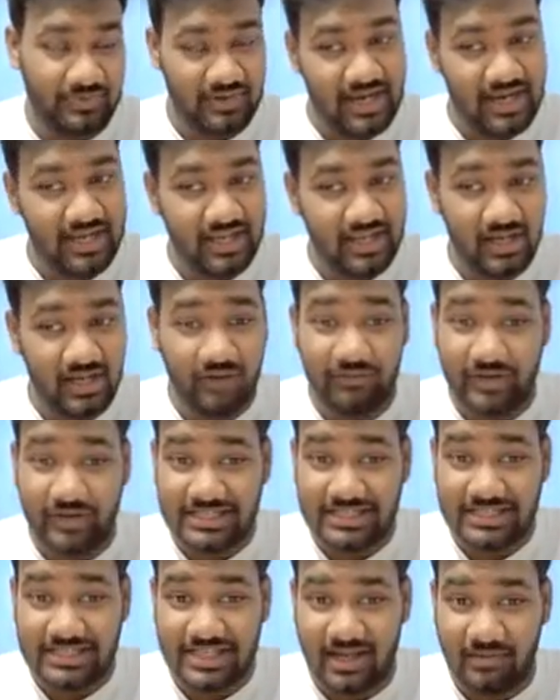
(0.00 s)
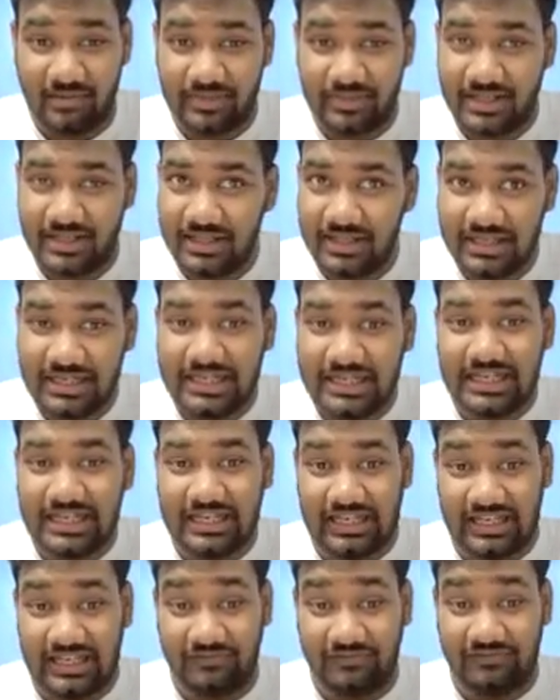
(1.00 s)
Right now, for example,
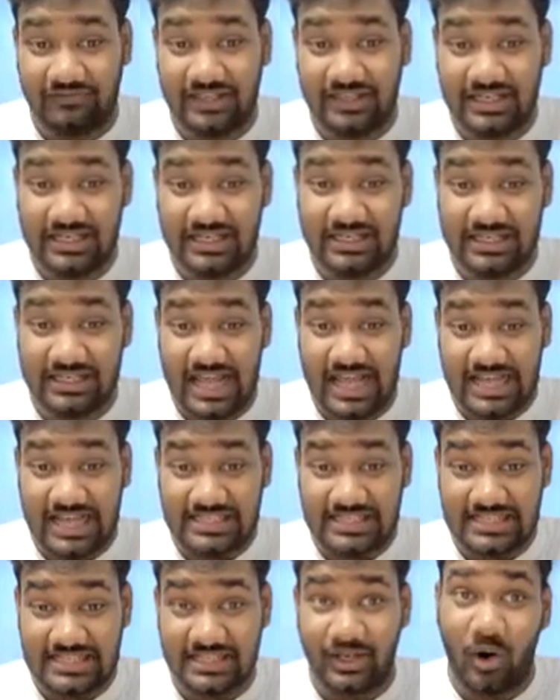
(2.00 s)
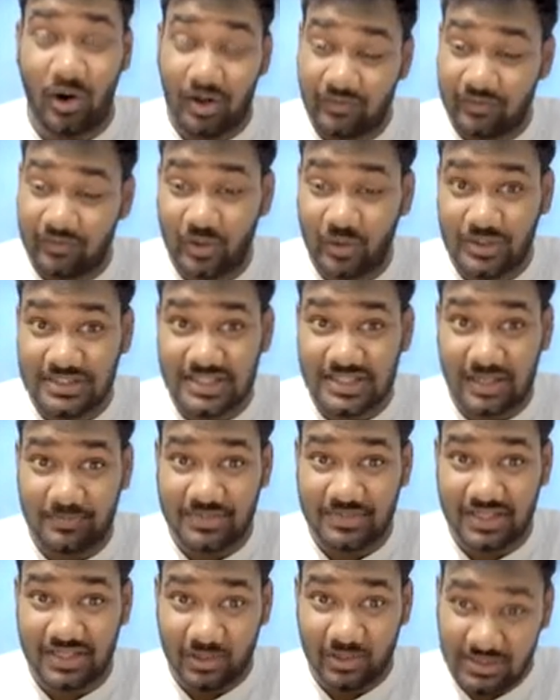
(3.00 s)
if there is a lot of closed
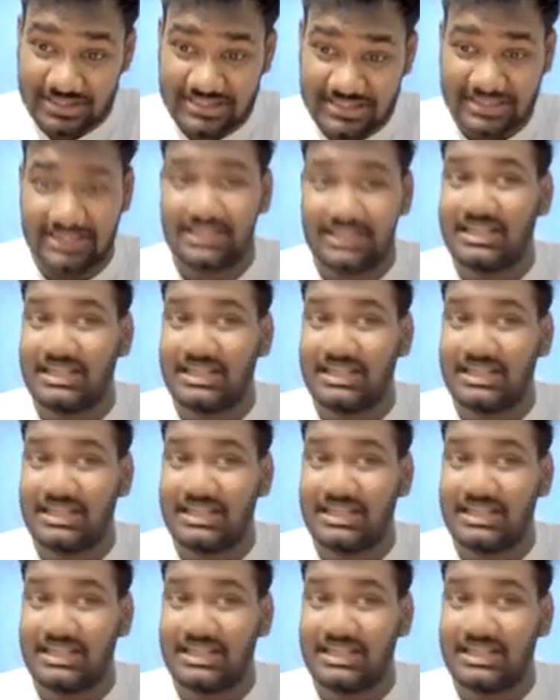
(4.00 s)
substitutes,